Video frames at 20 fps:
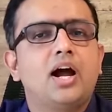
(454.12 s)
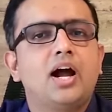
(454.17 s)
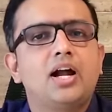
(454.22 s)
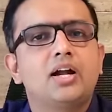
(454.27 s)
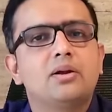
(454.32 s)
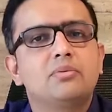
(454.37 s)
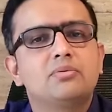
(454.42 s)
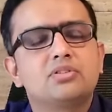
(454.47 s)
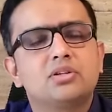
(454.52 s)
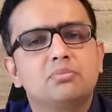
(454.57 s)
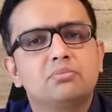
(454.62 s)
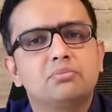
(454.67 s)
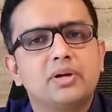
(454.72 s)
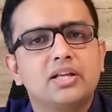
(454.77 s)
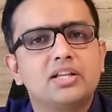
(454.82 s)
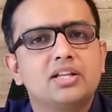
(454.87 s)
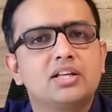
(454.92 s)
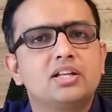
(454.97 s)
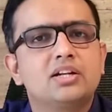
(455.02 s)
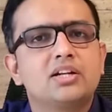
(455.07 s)
And some
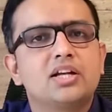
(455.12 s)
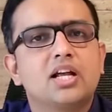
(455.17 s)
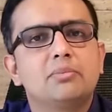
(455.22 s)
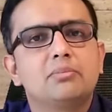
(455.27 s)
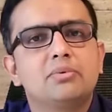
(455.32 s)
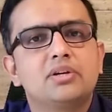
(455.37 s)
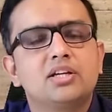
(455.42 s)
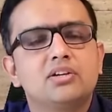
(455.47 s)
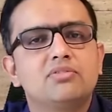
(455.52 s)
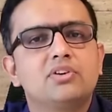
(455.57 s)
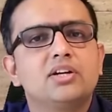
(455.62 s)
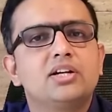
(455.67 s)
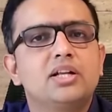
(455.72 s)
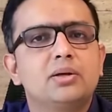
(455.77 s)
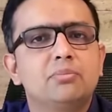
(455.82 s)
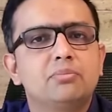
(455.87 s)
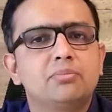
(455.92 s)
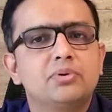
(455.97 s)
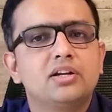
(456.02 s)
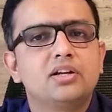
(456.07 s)
painkiller can be given
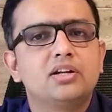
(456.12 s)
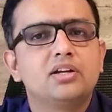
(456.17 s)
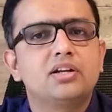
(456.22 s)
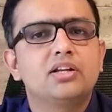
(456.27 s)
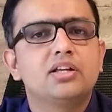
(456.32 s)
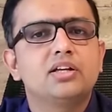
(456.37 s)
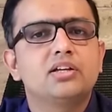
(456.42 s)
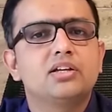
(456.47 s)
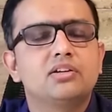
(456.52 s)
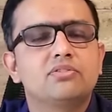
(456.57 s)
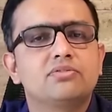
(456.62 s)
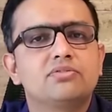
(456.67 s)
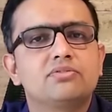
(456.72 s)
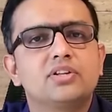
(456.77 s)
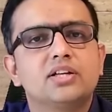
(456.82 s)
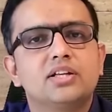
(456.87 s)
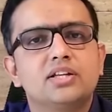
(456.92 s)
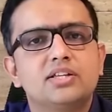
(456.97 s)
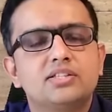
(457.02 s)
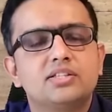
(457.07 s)
temporarily if
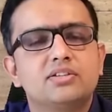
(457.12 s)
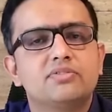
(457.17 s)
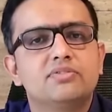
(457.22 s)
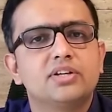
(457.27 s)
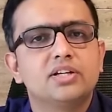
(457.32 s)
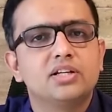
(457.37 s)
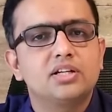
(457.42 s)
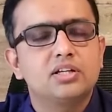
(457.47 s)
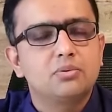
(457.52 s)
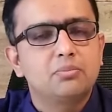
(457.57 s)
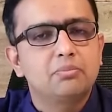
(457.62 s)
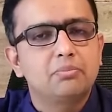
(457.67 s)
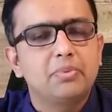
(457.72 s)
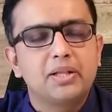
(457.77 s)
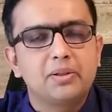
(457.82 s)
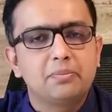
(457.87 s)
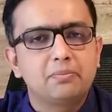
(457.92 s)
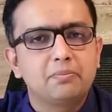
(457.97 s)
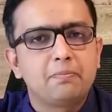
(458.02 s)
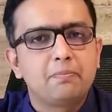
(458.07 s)
there is severe
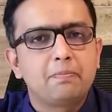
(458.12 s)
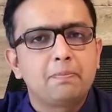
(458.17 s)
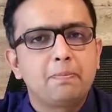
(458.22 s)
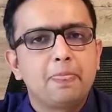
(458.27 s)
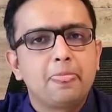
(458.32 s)
pain,